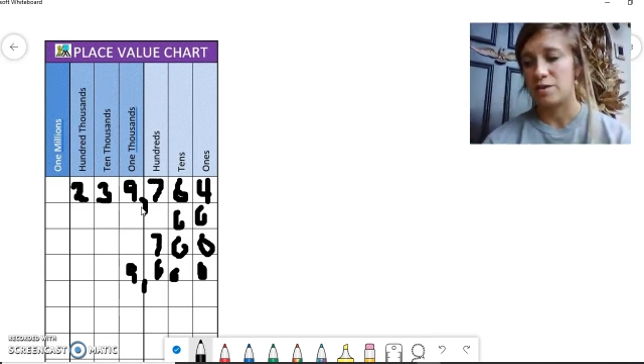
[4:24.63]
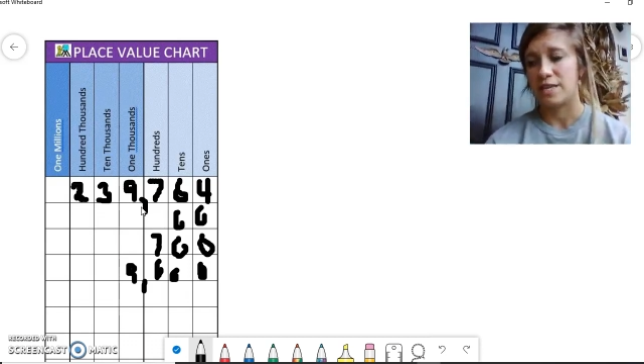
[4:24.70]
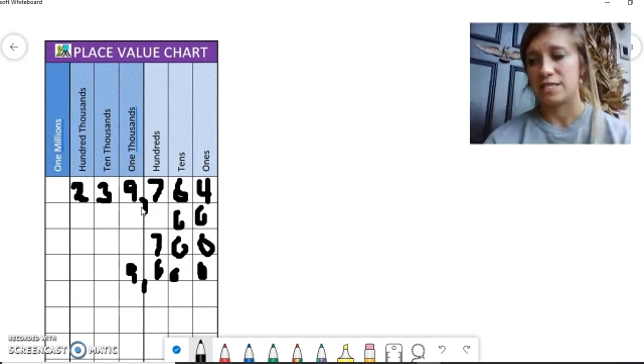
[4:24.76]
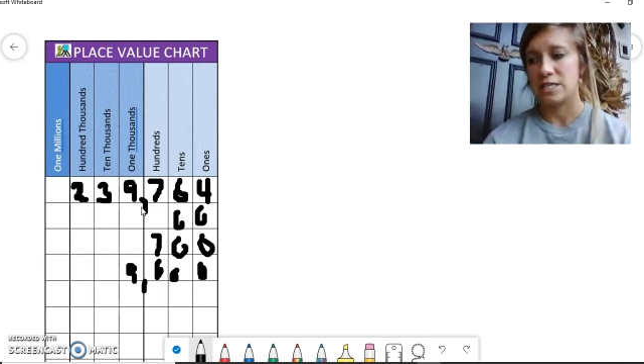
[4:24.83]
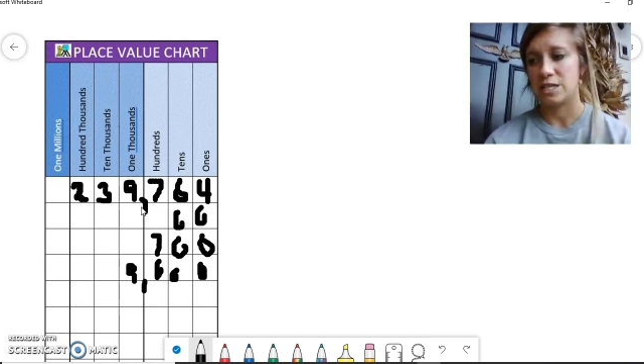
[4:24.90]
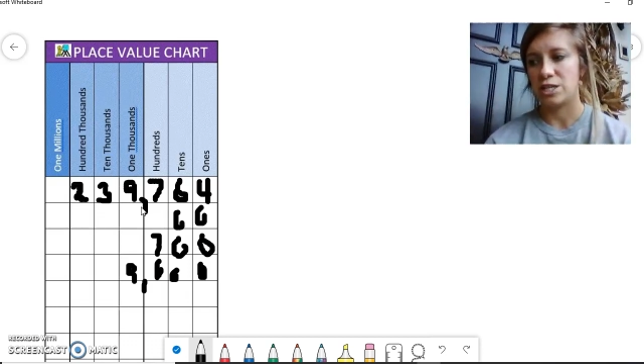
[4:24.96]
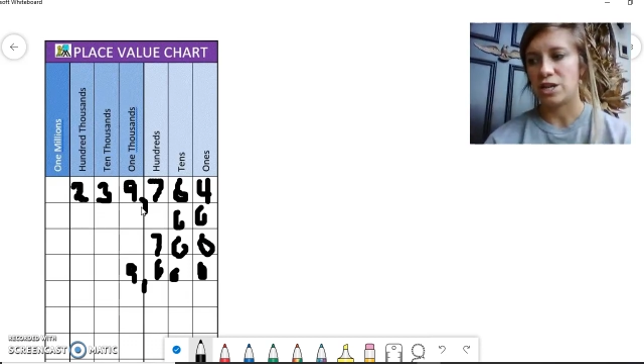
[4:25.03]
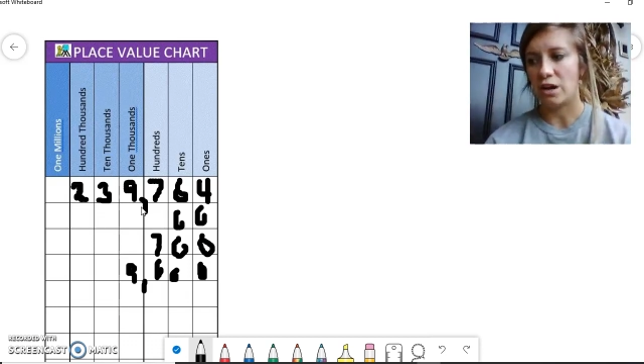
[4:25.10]

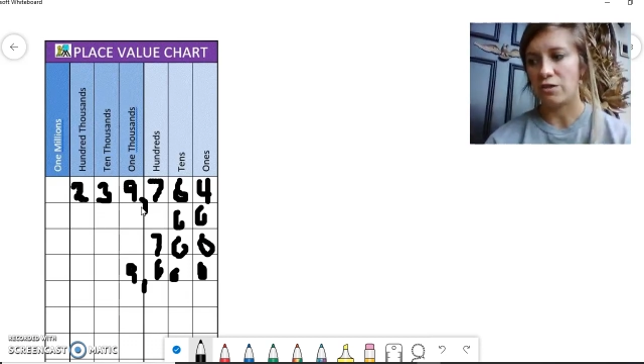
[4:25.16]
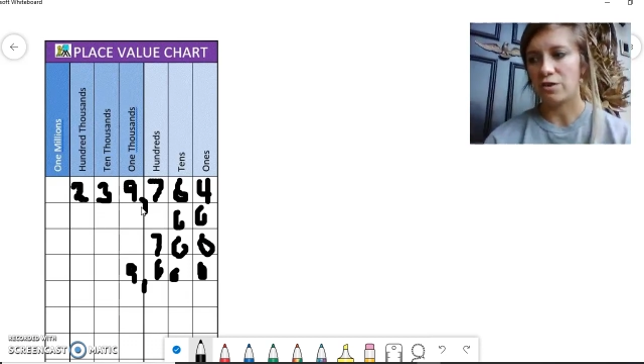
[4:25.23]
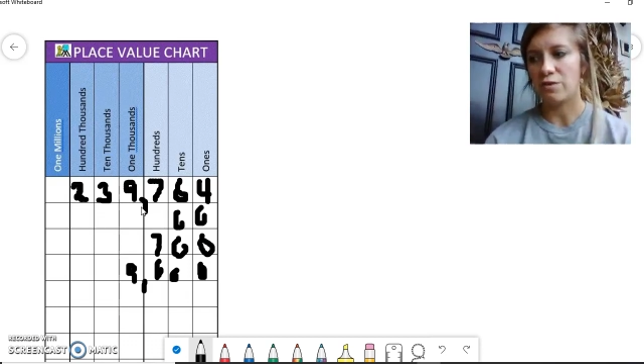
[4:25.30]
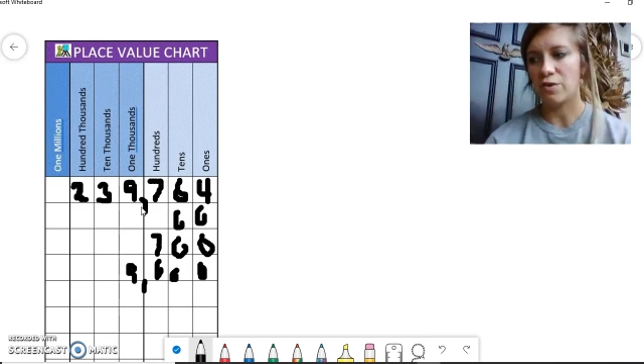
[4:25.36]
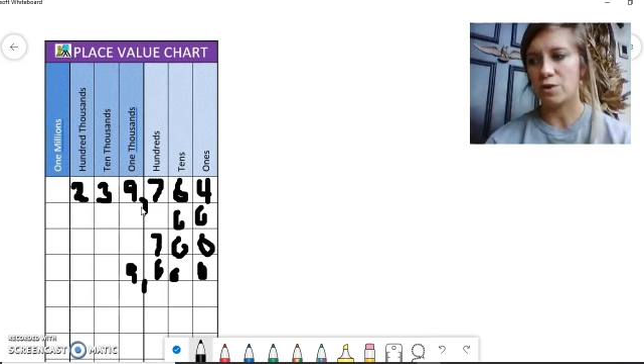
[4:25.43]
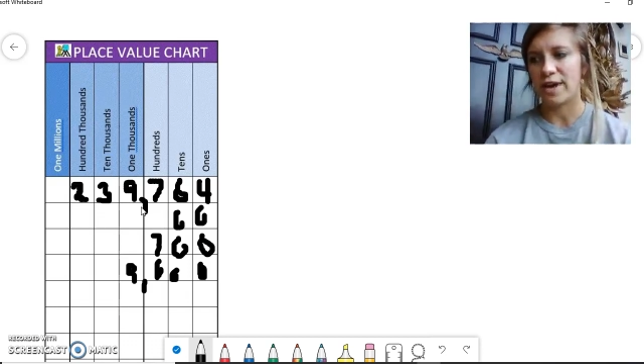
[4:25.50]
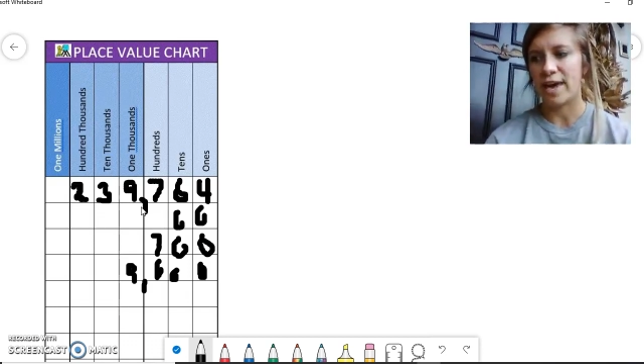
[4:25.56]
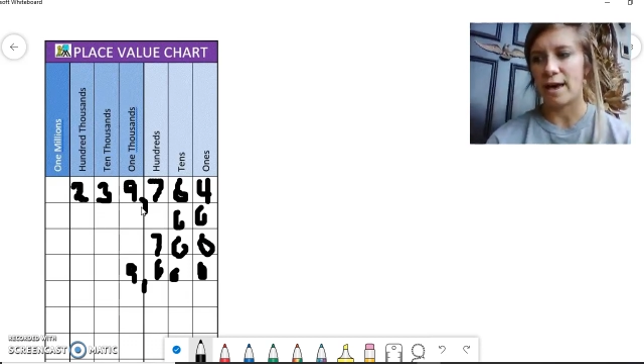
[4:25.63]
That's another
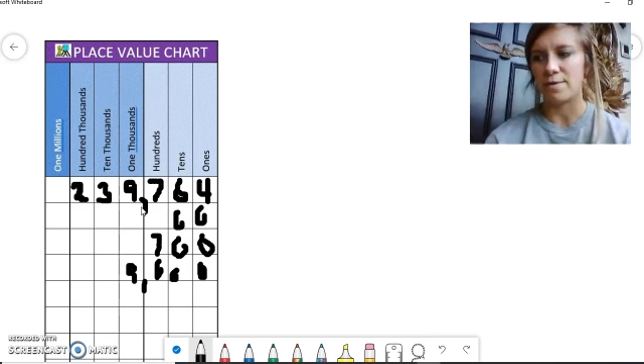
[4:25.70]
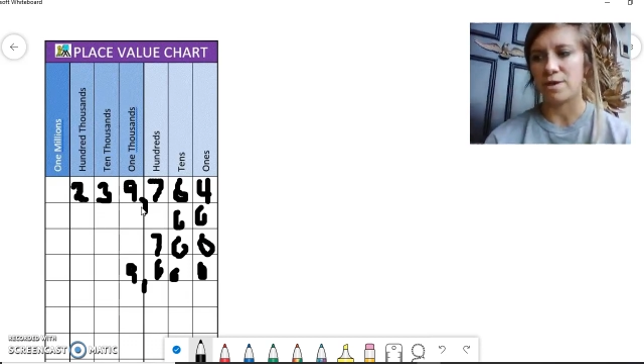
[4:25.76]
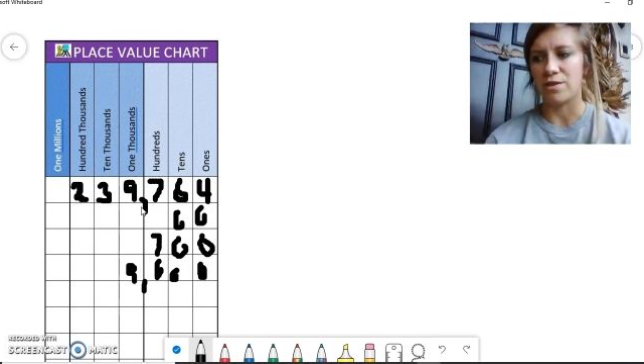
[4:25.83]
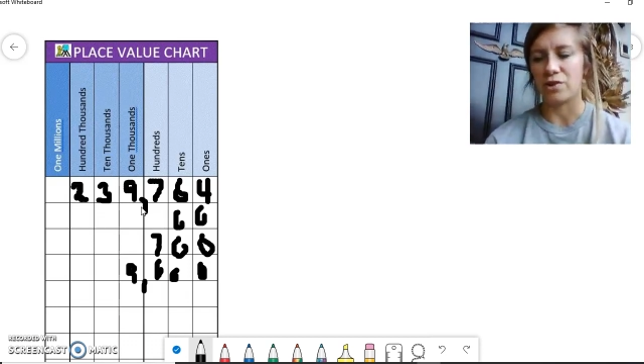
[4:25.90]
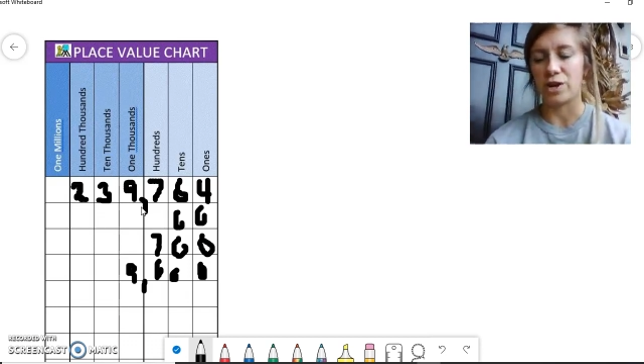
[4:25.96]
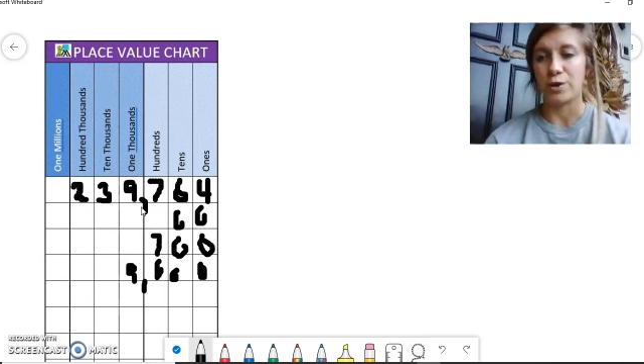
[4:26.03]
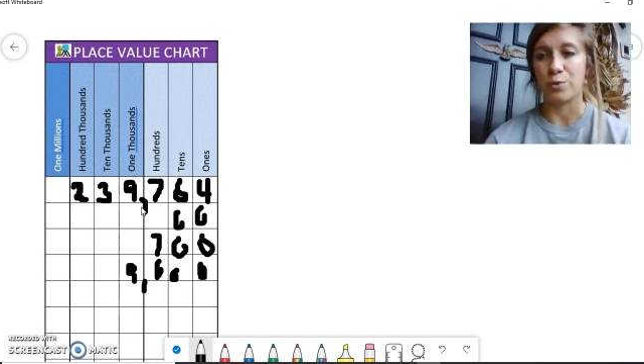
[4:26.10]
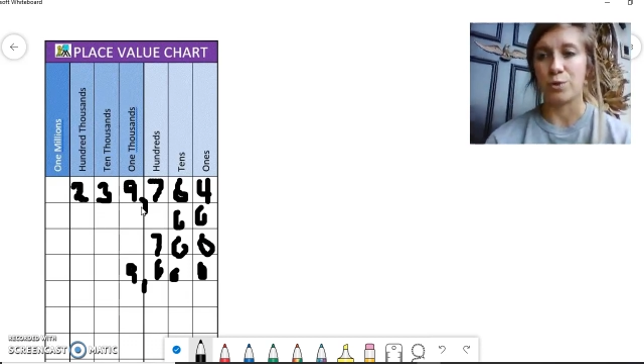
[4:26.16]

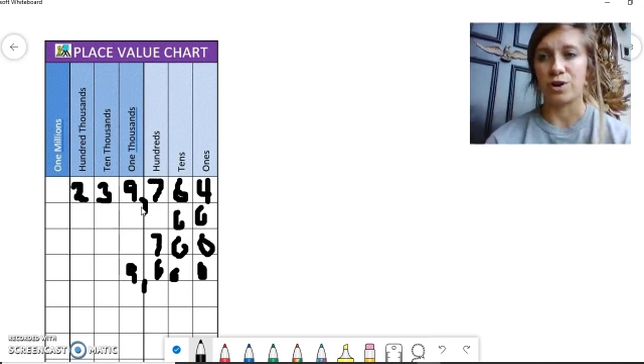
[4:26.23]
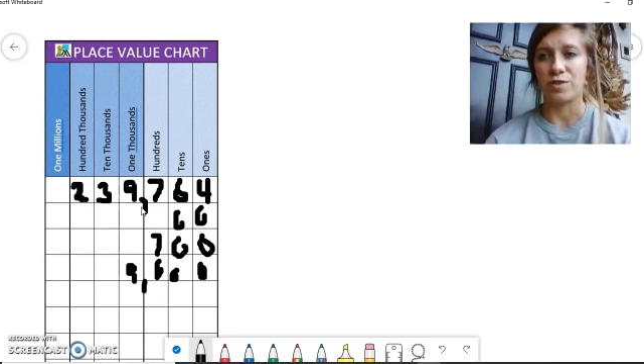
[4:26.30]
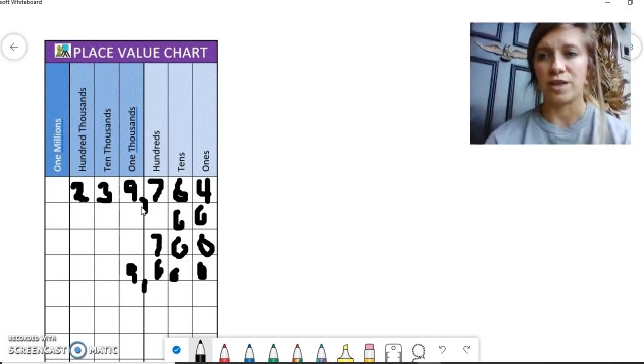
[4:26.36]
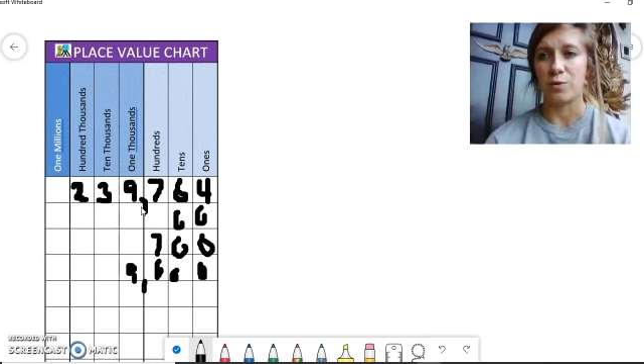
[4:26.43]
vocabulary word